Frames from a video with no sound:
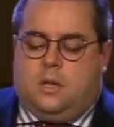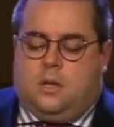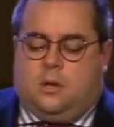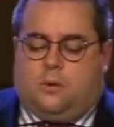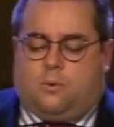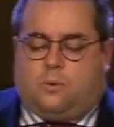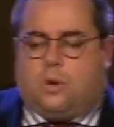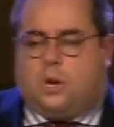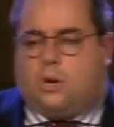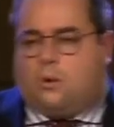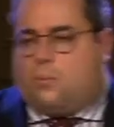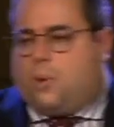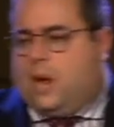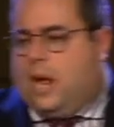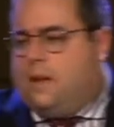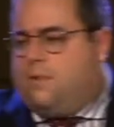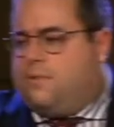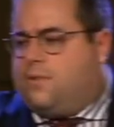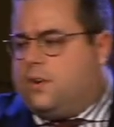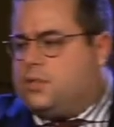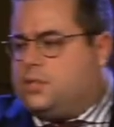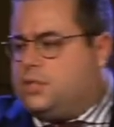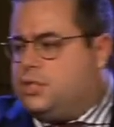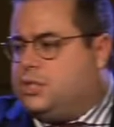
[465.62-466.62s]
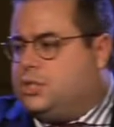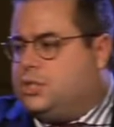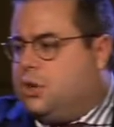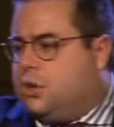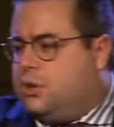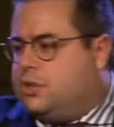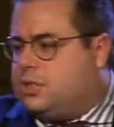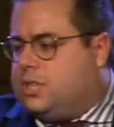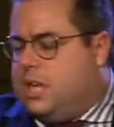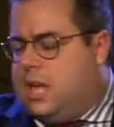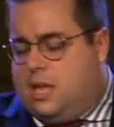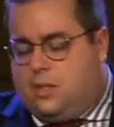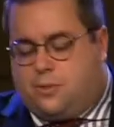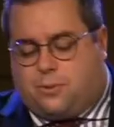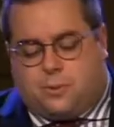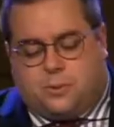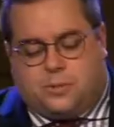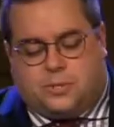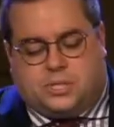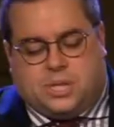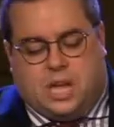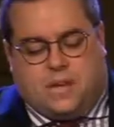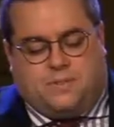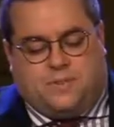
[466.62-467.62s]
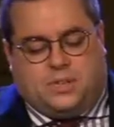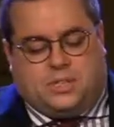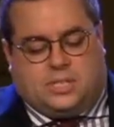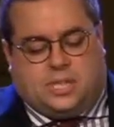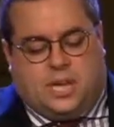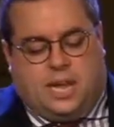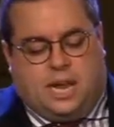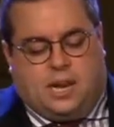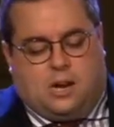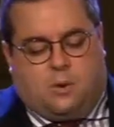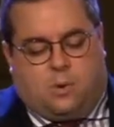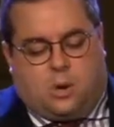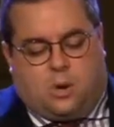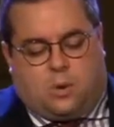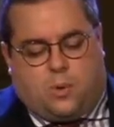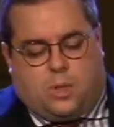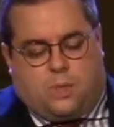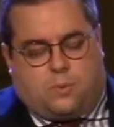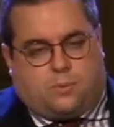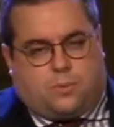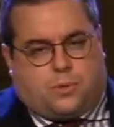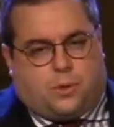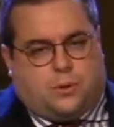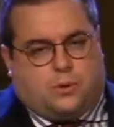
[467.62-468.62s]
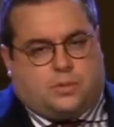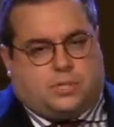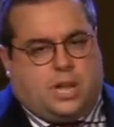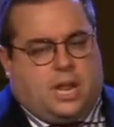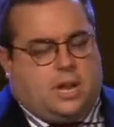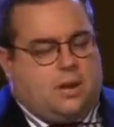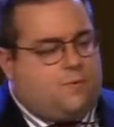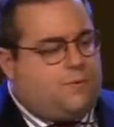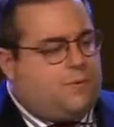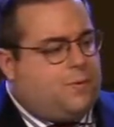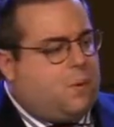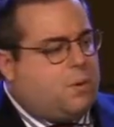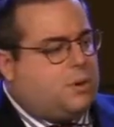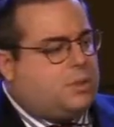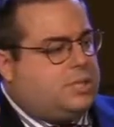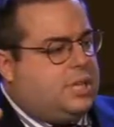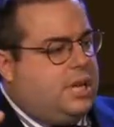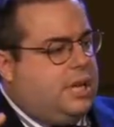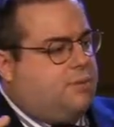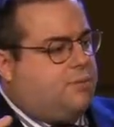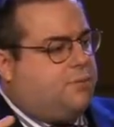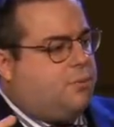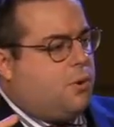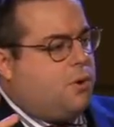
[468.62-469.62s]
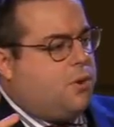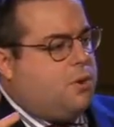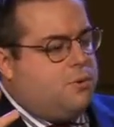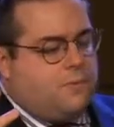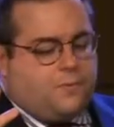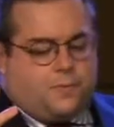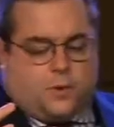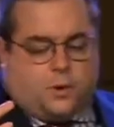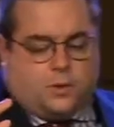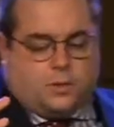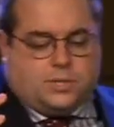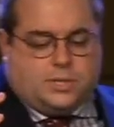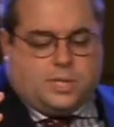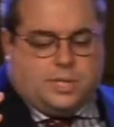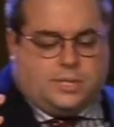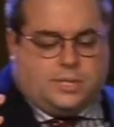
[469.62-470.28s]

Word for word: We're going to read verses 13 through 17. I want to read 13 and 14 for you first. It